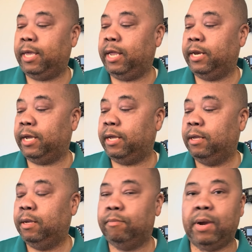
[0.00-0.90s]
and
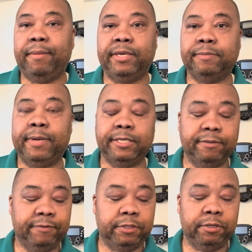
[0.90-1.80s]
probably
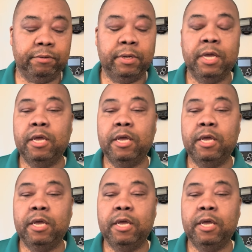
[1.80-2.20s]
expensive too.